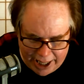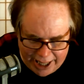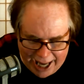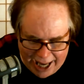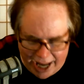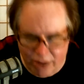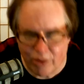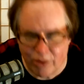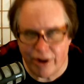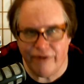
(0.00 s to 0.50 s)

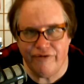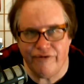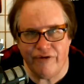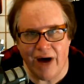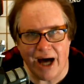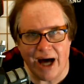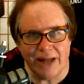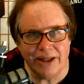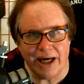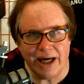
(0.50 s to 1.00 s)
Henry
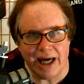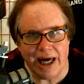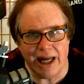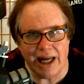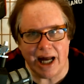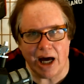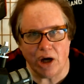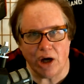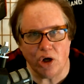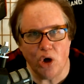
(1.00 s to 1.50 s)
Fonda in
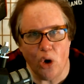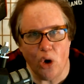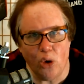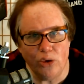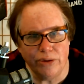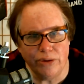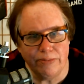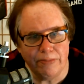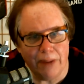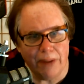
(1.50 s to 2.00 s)
On
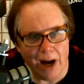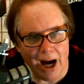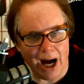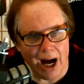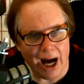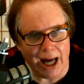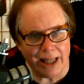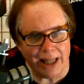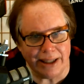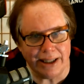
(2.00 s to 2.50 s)
Golden
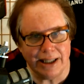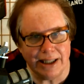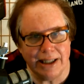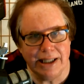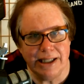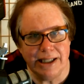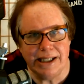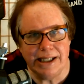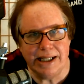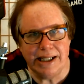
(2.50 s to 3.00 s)
Pond.
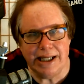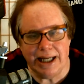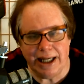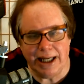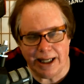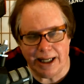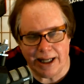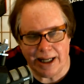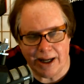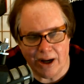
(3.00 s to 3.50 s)

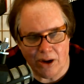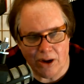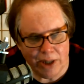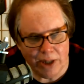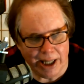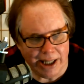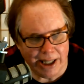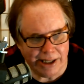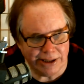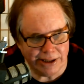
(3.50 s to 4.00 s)
You know,
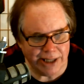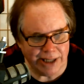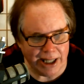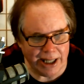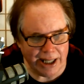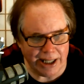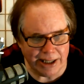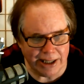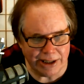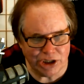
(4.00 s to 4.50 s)
he's
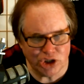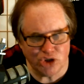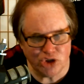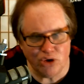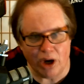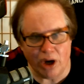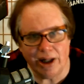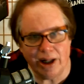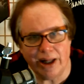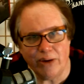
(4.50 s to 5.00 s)

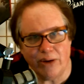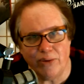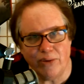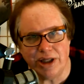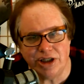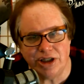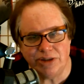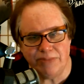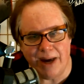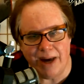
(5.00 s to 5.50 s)
struggling with
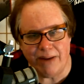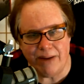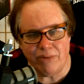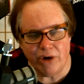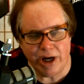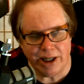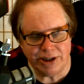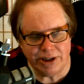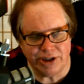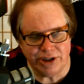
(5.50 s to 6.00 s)
his
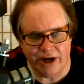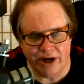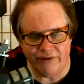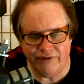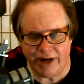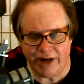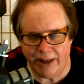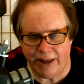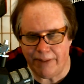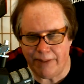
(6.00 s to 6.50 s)
memory and stuff,
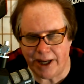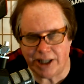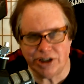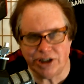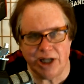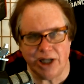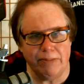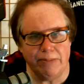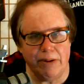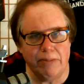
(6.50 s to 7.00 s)
and he
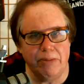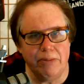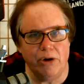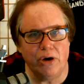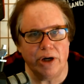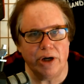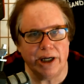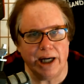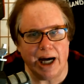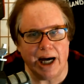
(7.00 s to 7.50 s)
picks up a
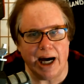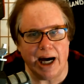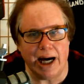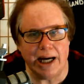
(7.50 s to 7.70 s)
book